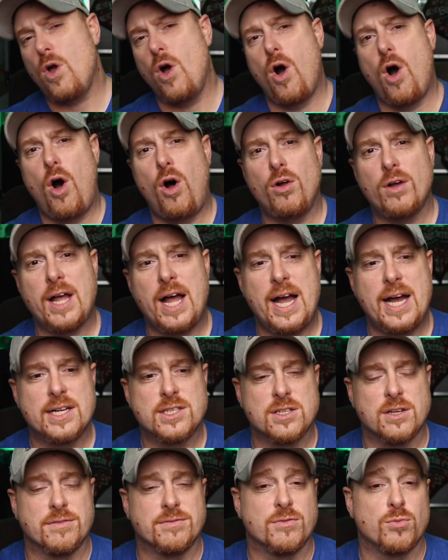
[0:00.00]
All
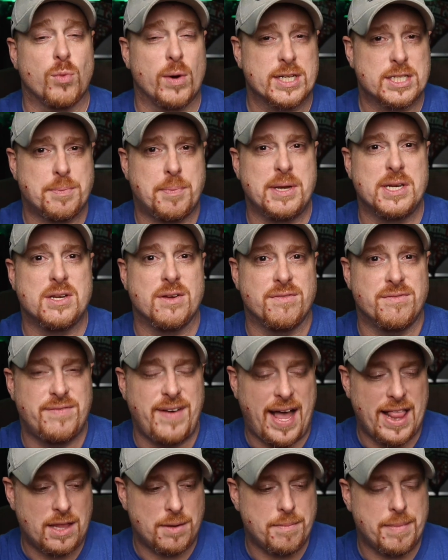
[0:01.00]
kinds of recipe
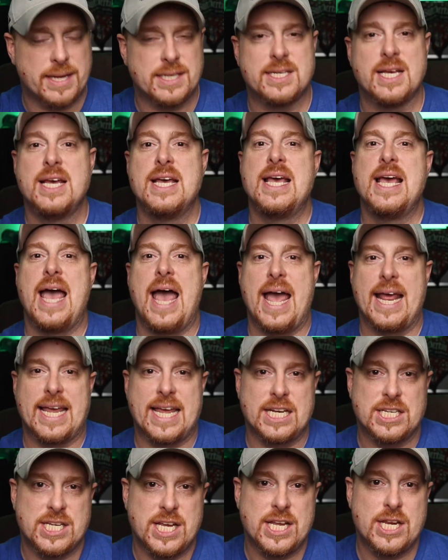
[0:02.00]
development and
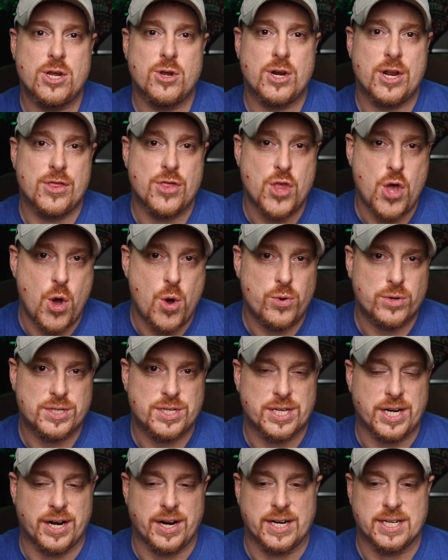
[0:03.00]
continued in those
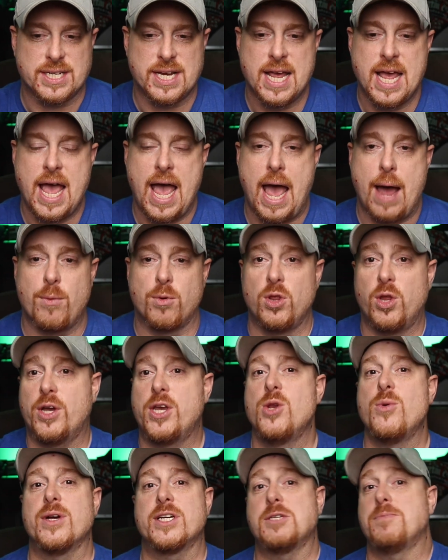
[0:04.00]
series. And we're
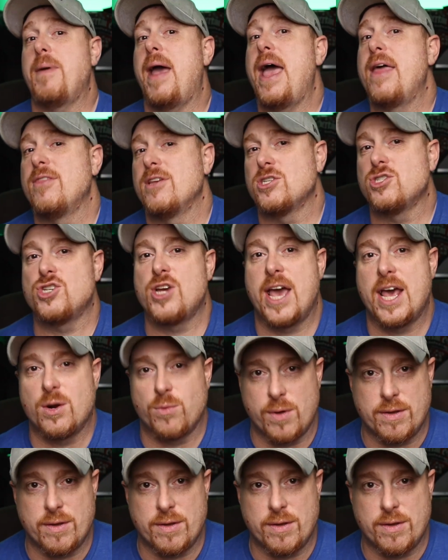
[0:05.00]
looking to expand this channel.